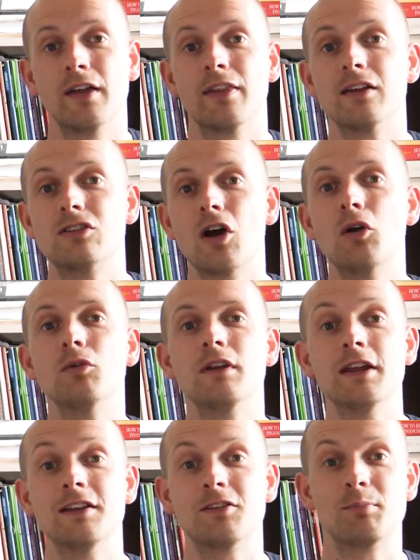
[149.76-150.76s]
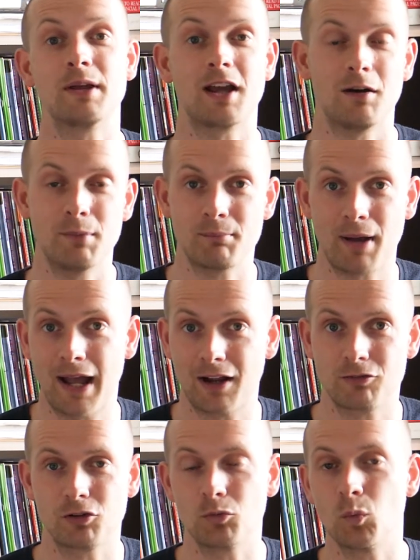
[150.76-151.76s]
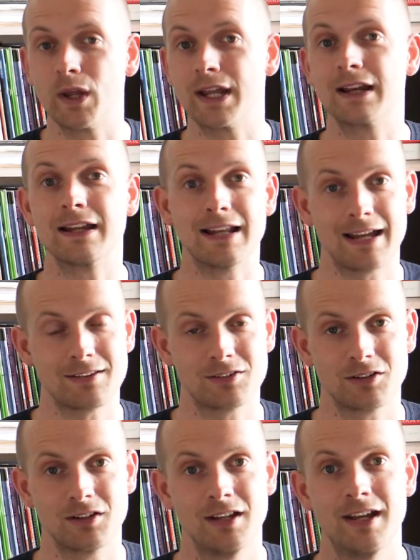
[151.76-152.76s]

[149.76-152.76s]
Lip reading: they don't need to be coming back for a weekly lesson.